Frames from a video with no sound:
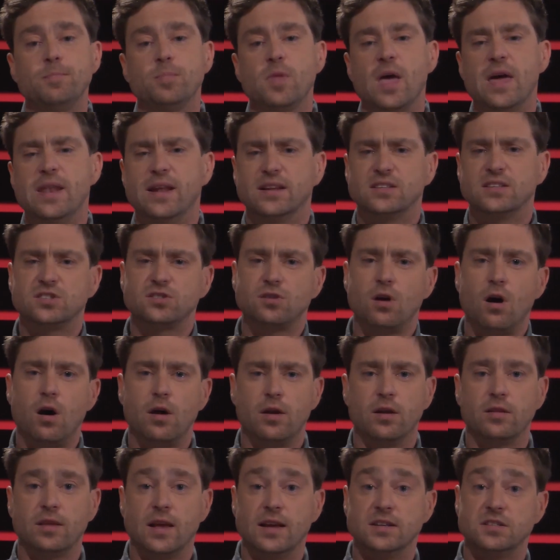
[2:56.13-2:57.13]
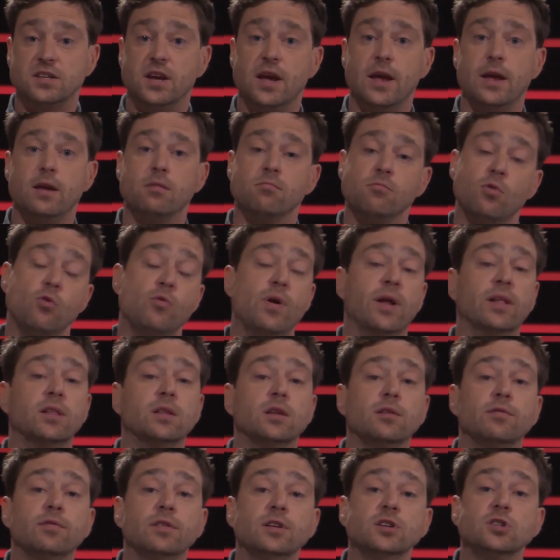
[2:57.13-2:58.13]
And that started as a
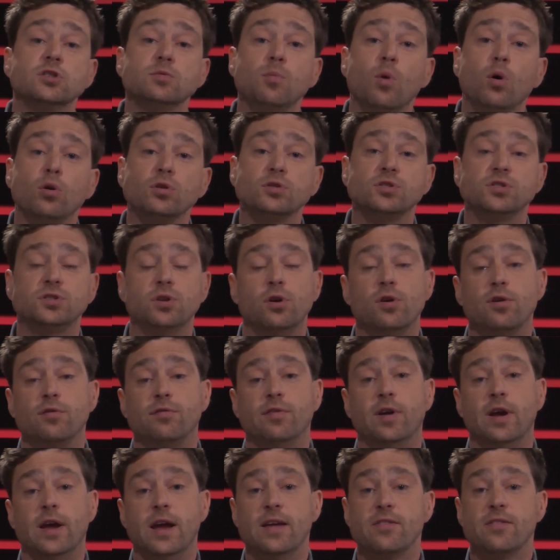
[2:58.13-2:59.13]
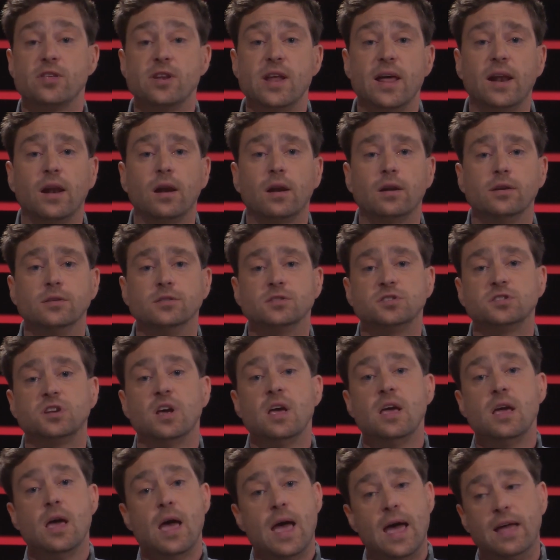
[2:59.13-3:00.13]
relatively small survey in the Netherlands,
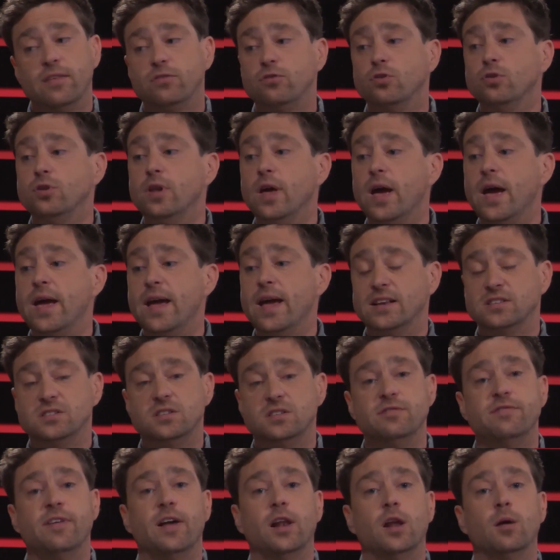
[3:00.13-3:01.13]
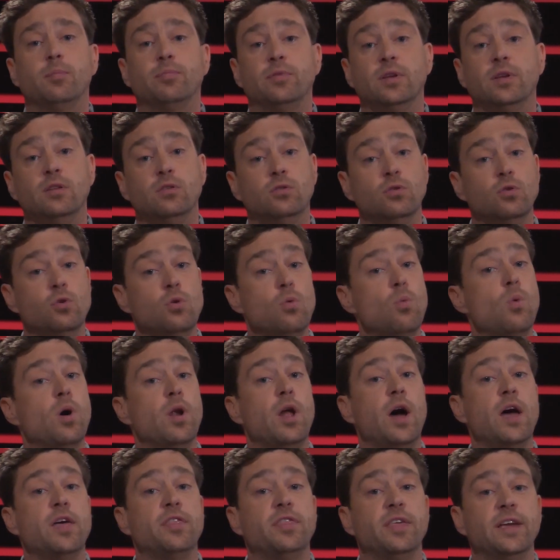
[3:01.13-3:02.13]
and today has developed into what
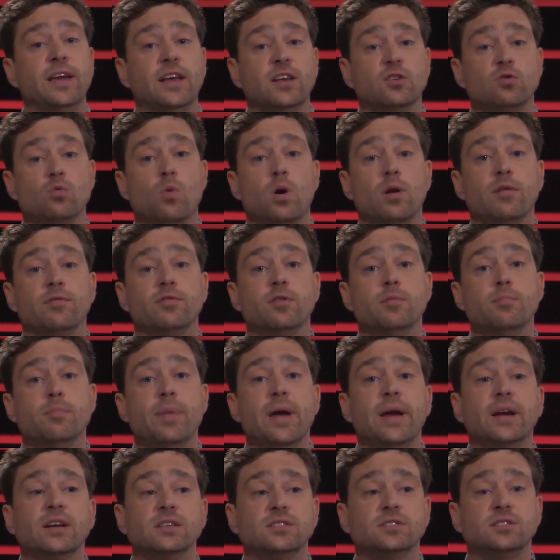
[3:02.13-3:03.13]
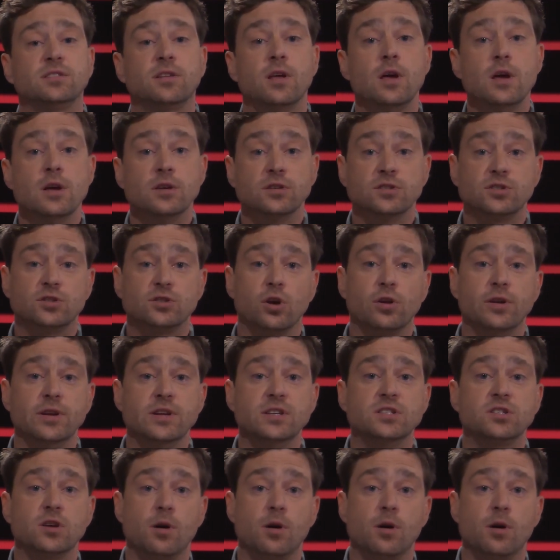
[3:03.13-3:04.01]
I think is one of the biggest studies